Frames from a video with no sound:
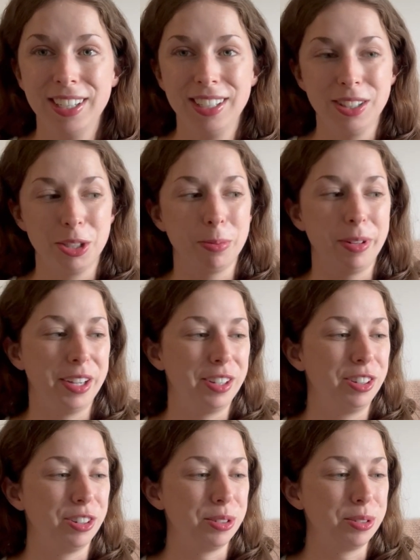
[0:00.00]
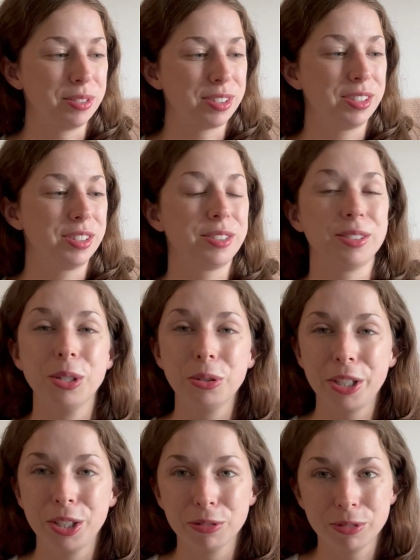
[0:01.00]
this plant grows
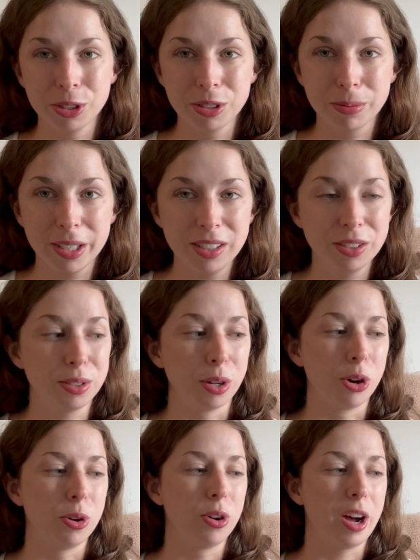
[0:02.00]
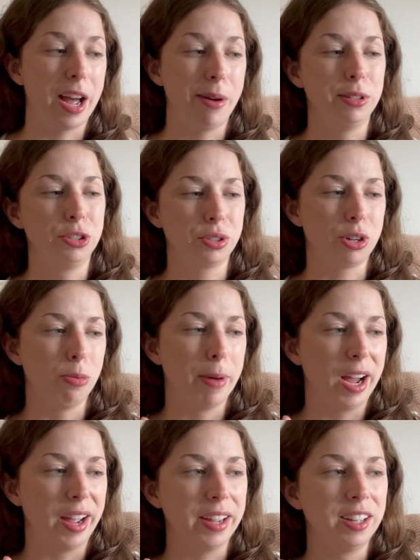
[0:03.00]
slowly in the first place, so I would just go
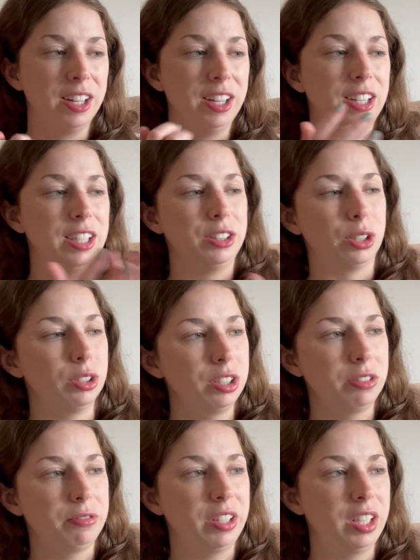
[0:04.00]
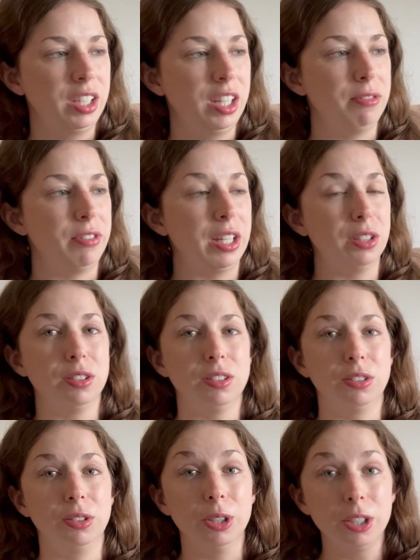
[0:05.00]
by the look of it. If it
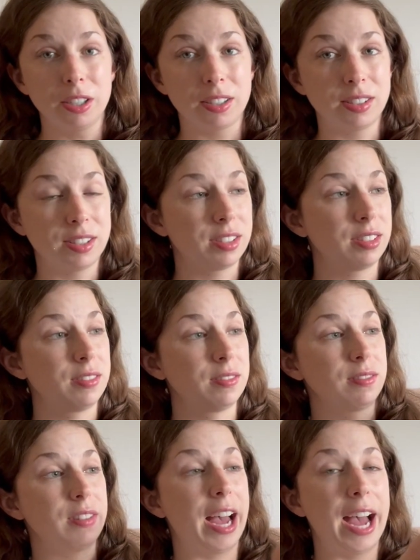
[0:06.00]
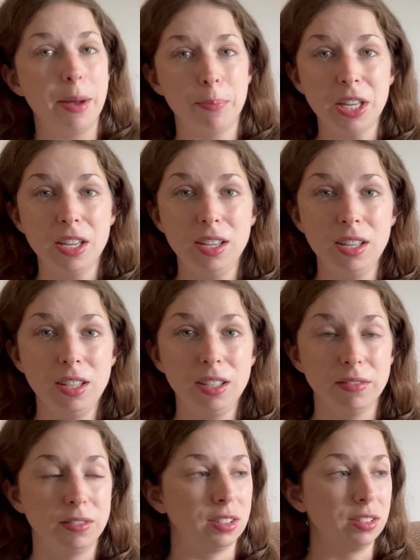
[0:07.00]
looks happy,
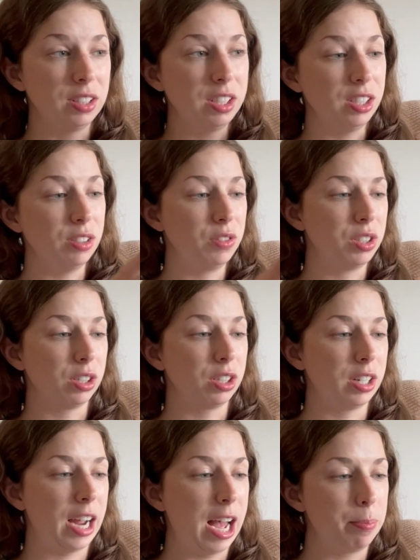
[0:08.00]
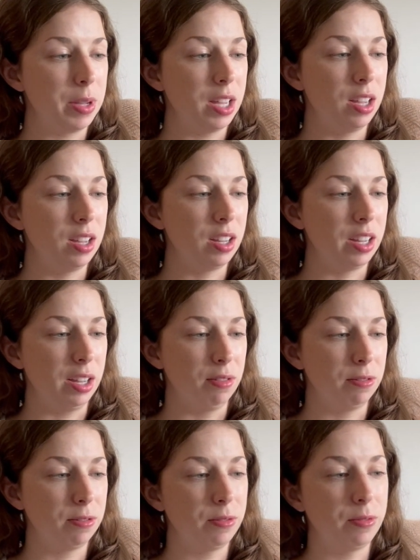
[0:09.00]
if the leaves are happy,
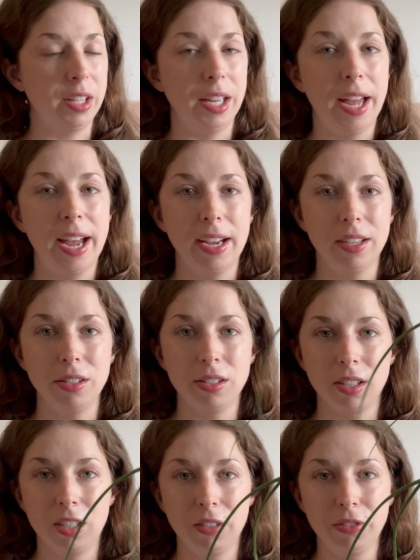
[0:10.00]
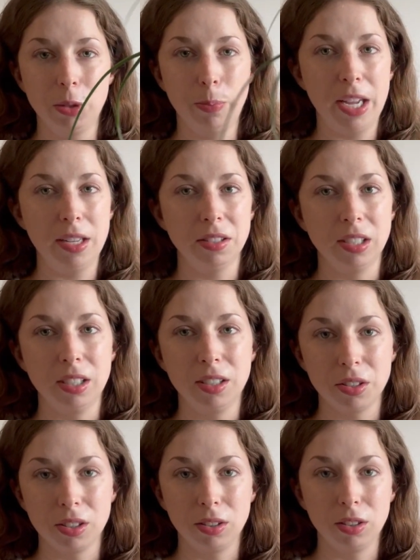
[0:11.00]
if it has enough space and it
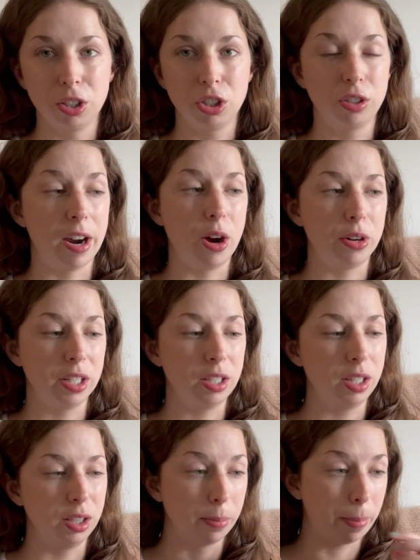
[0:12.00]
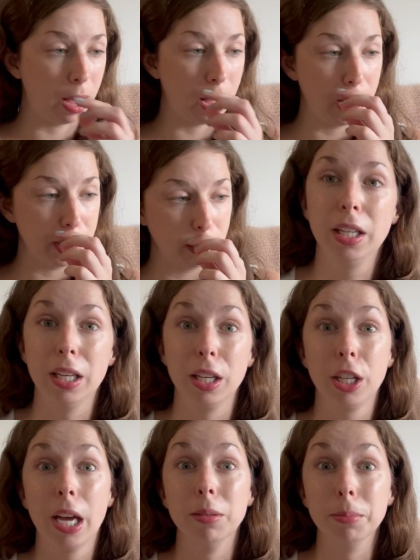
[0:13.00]
doesn't look crowded in the pot, it
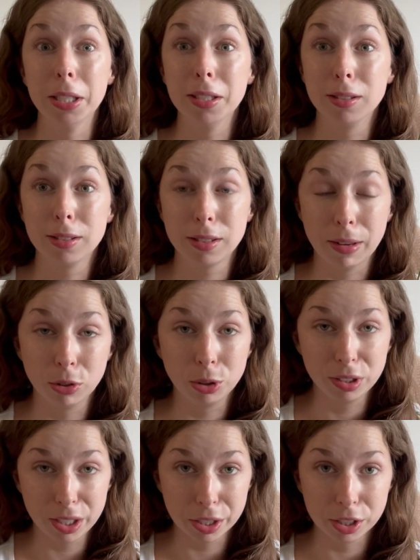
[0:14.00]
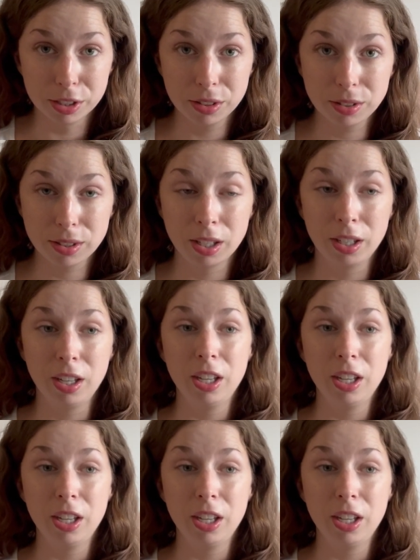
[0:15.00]
can be several years.